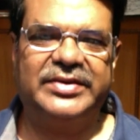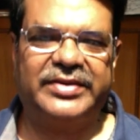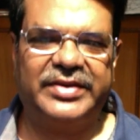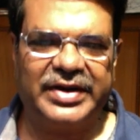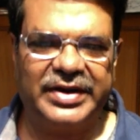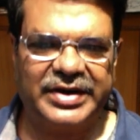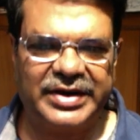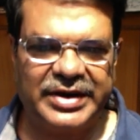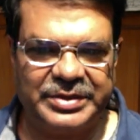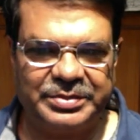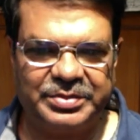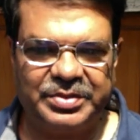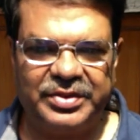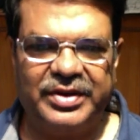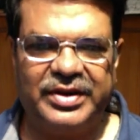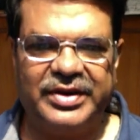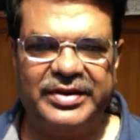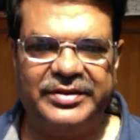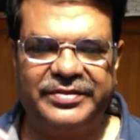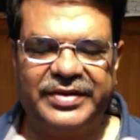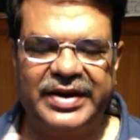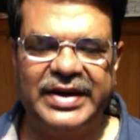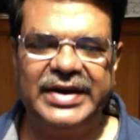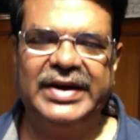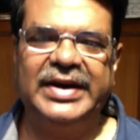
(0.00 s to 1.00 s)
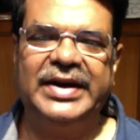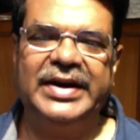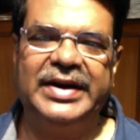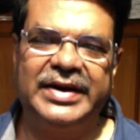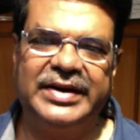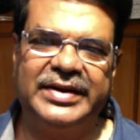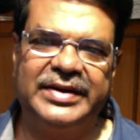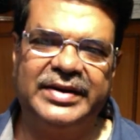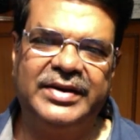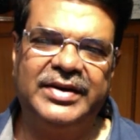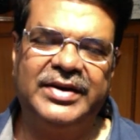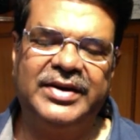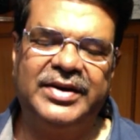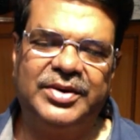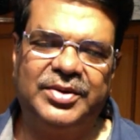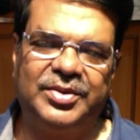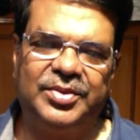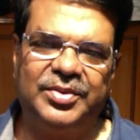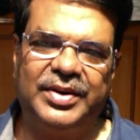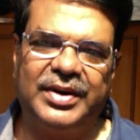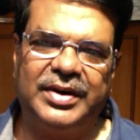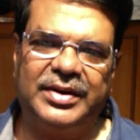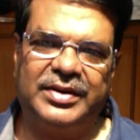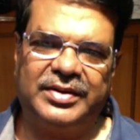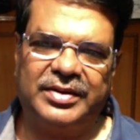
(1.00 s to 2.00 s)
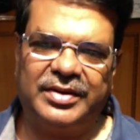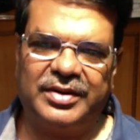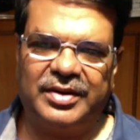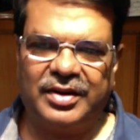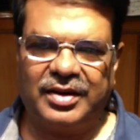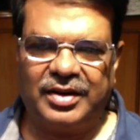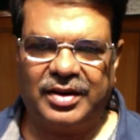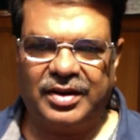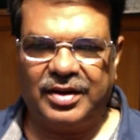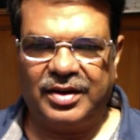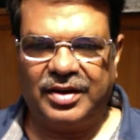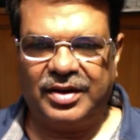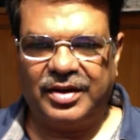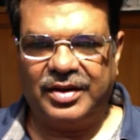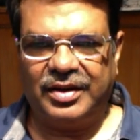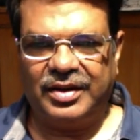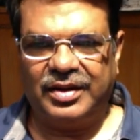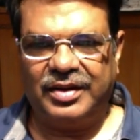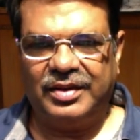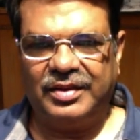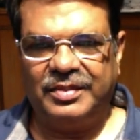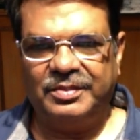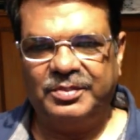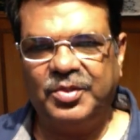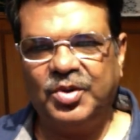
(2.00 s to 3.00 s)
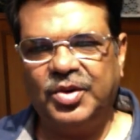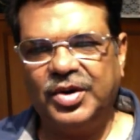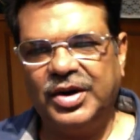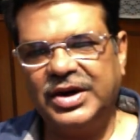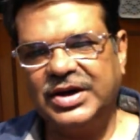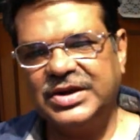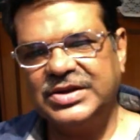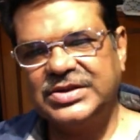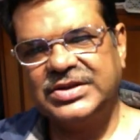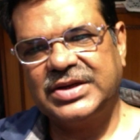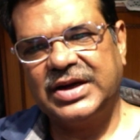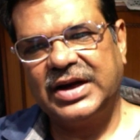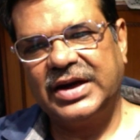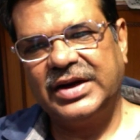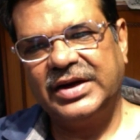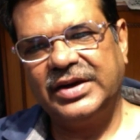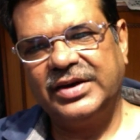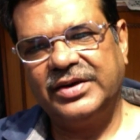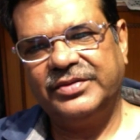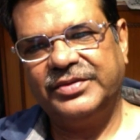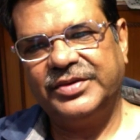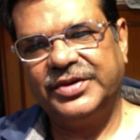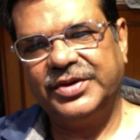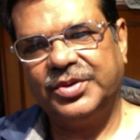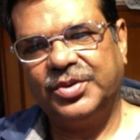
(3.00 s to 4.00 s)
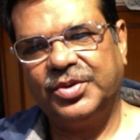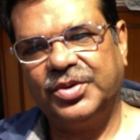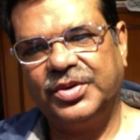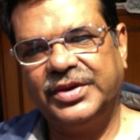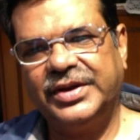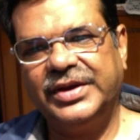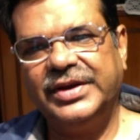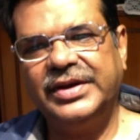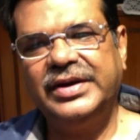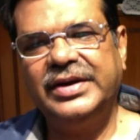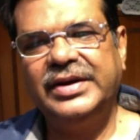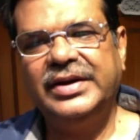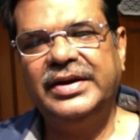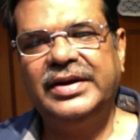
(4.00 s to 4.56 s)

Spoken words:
and keep on refining it to get a more understanding of the whole thing.